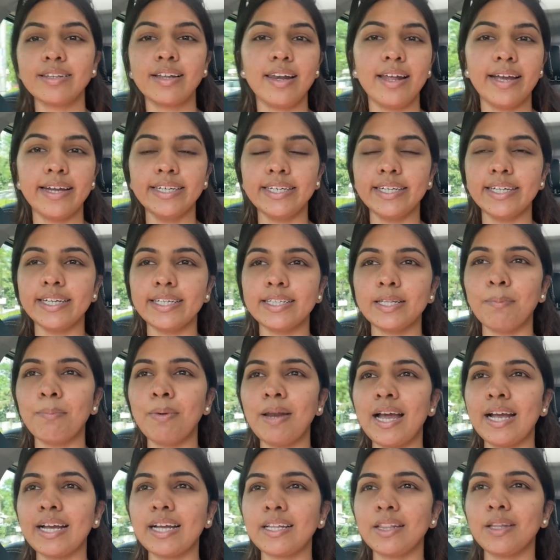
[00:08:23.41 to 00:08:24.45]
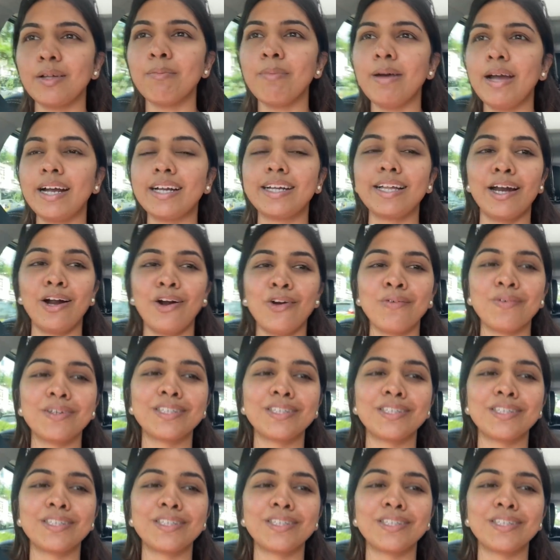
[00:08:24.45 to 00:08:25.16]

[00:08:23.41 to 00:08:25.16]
the lighting, the black in the background,